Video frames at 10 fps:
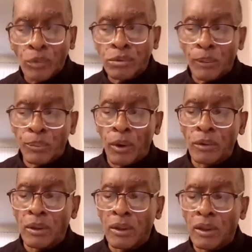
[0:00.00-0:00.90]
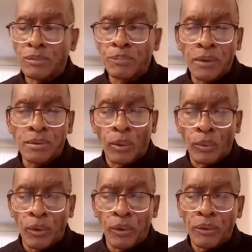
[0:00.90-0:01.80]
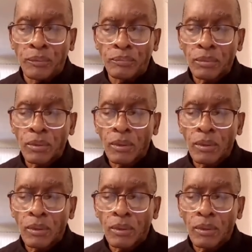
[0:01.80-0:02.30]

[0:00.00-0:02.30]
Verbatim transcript: approach the person and speak the word.